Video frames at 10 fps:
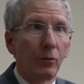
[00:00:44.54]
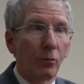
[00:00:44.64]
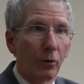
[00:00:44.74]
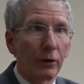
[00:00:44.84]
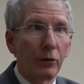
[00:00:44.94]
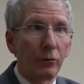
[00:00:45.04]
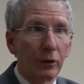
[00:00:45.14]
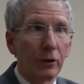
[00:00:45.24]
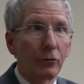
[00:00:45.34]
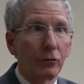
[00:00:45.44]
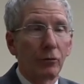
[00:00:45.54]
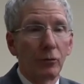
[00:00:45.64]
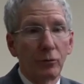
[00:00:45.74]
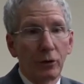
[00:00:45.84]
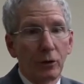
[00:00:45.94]
One, you need
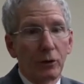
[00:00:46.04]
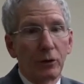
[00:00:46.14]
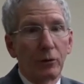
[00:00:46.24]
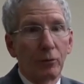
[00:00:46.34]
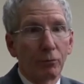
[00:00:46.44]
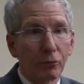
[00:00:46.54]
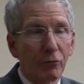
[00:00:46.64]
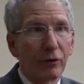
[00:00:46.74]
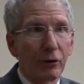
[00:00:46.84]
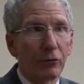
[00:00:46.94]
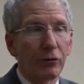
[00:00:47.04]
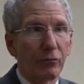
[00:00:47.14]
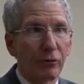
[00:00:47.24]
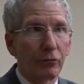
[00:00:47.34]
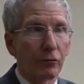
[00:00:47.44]
to improve energy
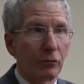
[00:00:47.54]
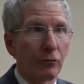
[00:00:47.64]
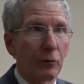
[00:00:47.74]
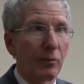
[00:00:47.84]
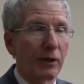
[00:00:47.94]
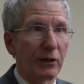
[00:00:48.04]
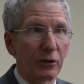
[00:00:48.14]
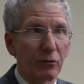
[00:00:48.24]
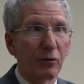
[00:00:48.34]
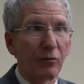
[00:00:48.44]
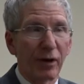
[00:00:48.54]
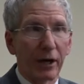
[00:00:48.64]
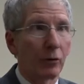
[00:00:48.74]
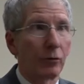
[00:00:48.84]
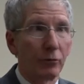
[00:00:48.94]
efficiency by at least a
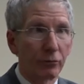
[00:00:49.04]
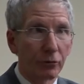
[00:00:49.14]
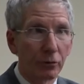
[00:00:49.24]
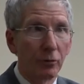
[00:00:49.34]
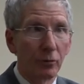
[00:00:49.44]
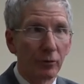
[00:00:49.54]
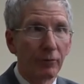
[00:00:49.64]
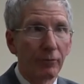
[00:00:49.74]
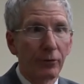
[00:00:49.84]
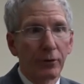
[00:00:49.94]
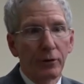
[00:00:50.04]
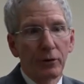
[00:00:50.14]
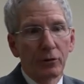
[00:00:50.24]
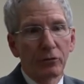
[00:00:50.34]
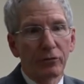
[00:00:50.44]
factor of 2.
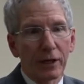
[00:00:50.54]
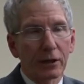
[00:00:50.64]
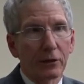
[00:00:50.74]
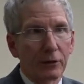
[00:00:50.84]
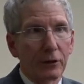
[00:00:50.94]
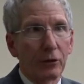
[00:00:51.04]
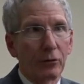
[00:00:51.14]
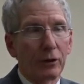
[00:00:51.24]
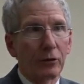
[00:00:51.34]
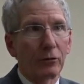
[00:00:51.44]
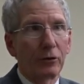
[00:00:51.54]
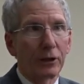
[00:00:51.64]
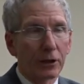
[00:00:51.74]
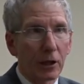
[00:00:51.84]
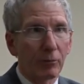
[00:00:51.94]
Secondly, you need to
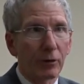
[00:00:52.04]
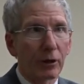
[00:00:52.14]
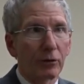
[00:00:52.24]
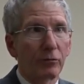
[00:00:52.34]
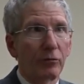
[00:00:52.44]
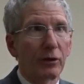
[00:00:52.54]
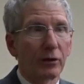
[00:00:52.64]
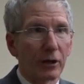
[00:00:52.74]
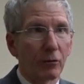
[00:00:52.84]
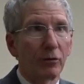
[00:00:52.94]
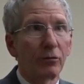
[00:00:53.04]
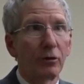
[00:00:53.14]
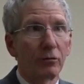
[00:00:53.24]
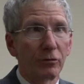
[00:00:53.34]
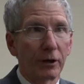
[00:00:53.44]
decarbonize the
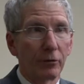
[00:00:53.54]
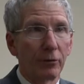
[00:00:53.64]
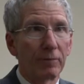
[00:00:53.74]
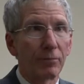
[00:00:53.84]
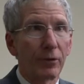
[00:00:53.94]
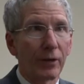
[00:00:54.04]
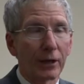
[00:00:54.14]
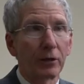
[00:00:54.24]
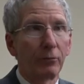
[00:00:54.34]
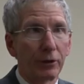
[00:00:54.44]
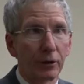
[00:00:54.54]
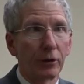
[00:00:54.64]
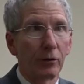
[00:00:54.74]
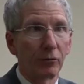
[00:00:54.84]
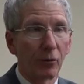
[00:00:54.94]
electricity sector, and that can be
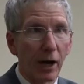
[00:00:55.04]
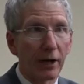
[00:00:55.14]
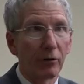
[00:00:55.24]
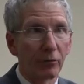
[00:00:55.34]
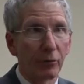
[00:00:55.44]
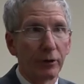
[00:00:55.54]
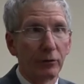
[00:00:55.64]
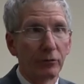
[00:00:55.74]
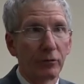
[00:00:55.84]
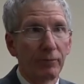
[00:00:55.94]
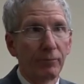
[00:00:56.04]
done in a variety of ways.